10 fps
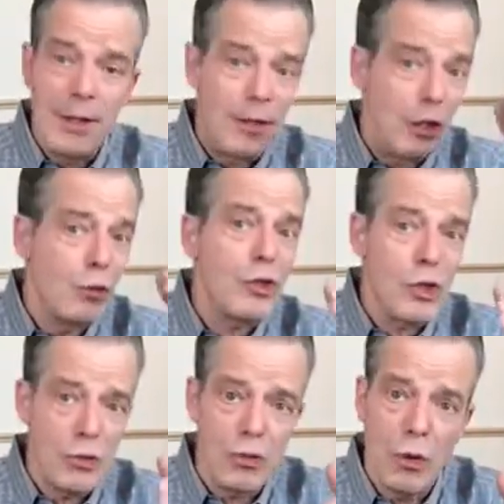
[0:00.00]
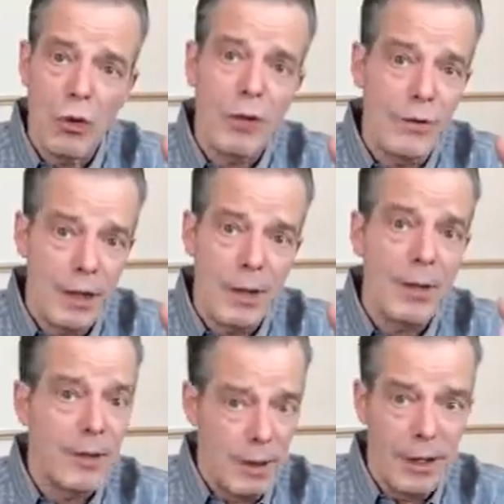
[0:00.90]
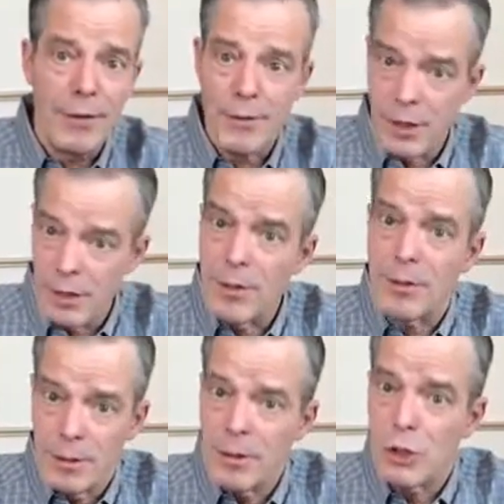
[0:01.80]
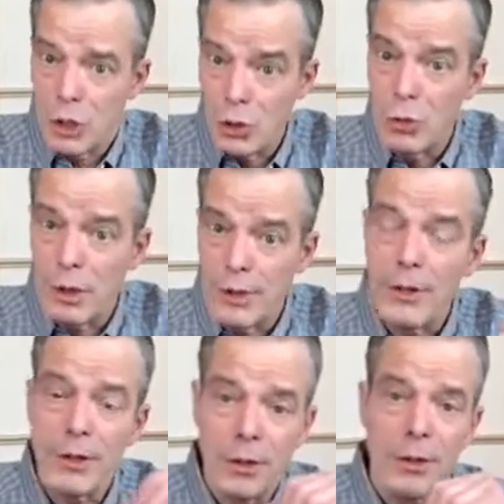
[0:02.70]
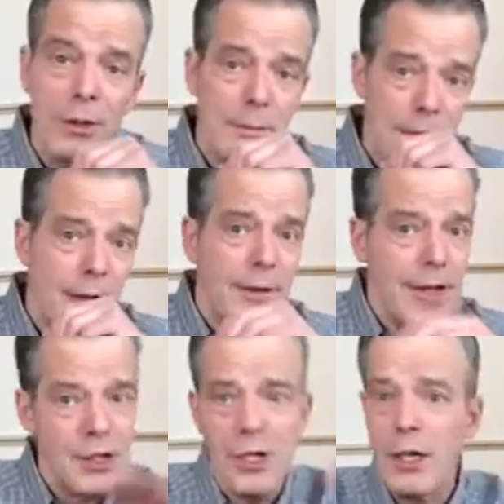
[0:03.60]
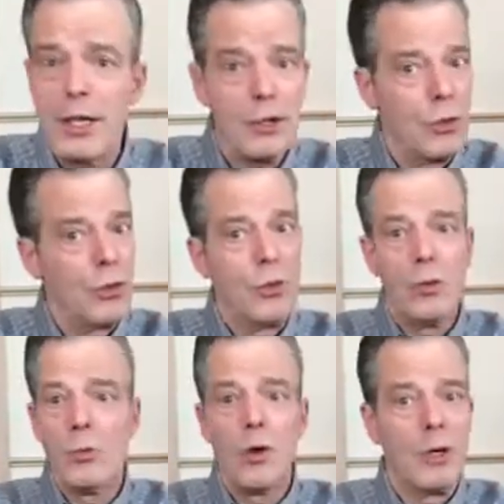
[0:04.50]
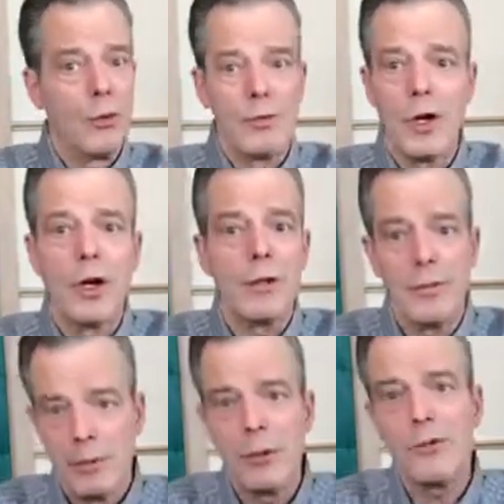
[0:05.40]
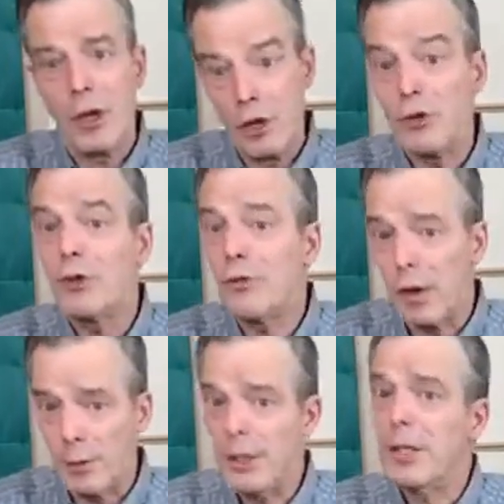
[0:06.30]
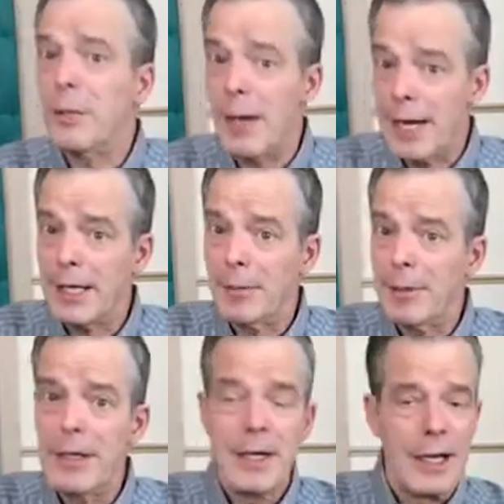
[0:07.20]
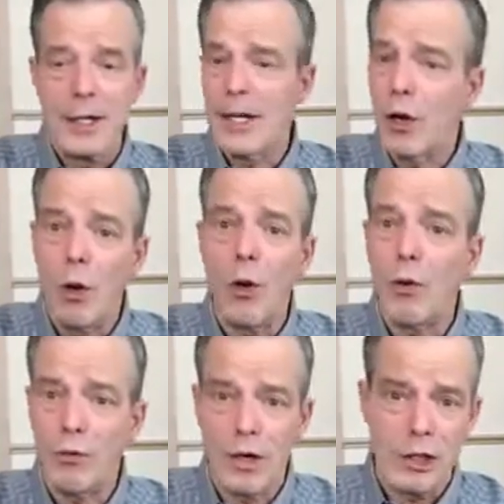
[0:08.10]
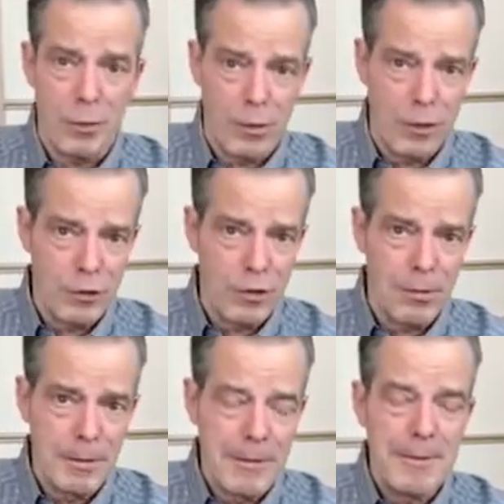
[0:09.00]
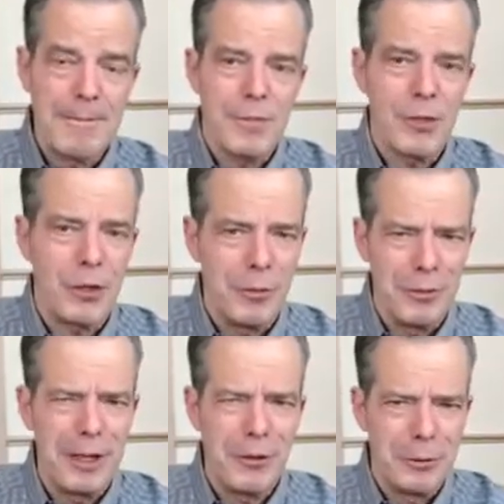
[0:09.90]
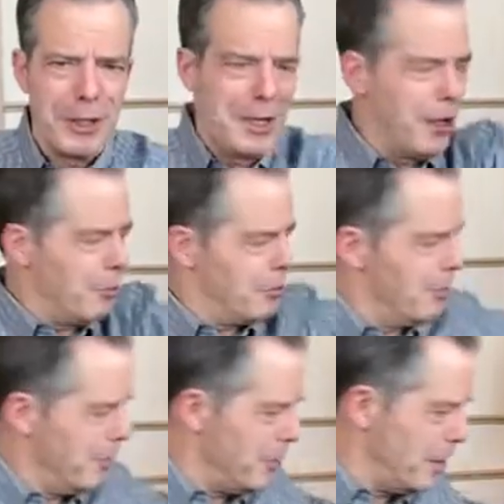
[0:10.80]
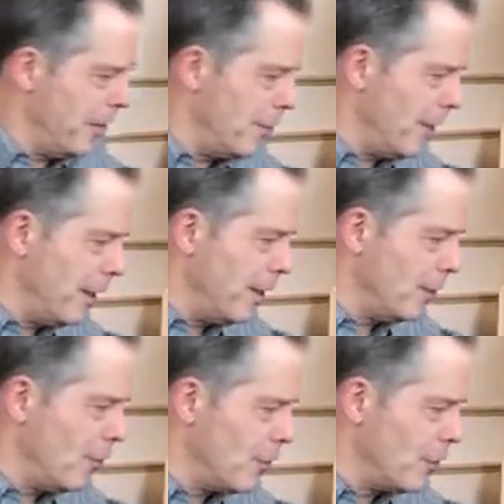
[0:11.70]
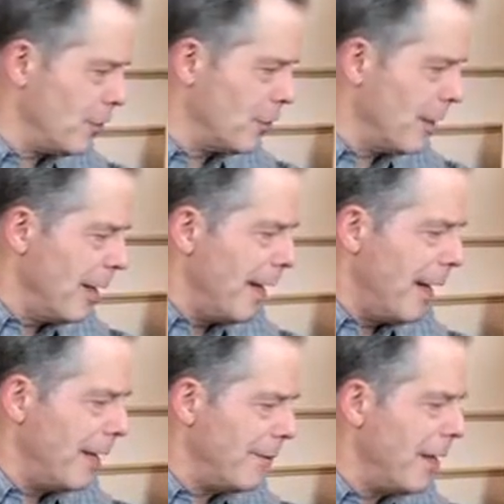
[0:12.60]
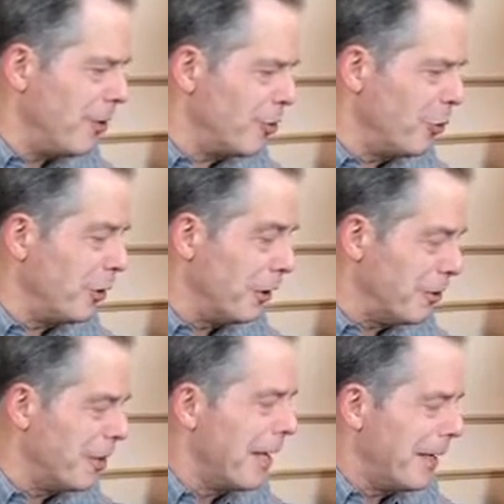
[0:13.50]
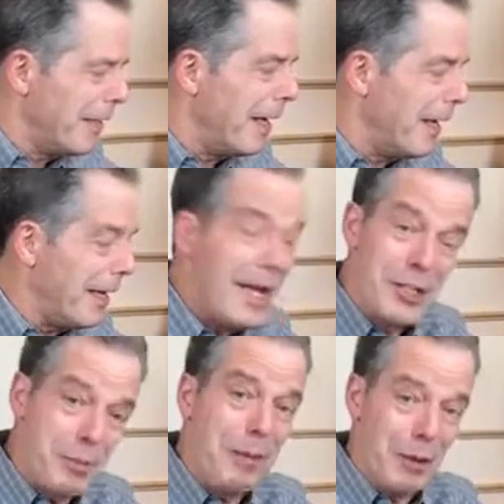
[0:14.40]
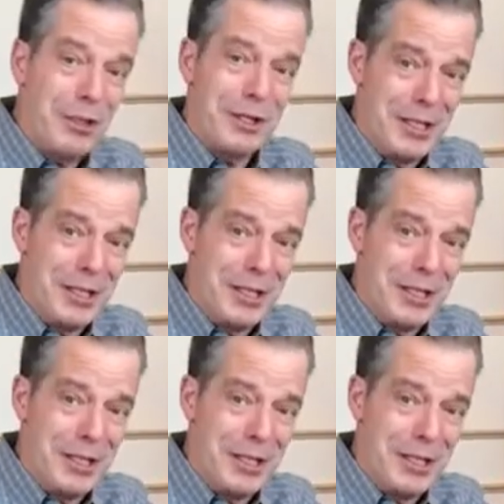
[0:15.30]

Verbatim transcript: that they lose control of their of their stool and their urine, that's telling us, oh boy, we've gone we've gone a little too far. We need to back up and take a whole fresh approach. So I hope that helps. Let me see. Are there any other questions? Ann Manners, two years. Yeah, and Ann's been mo-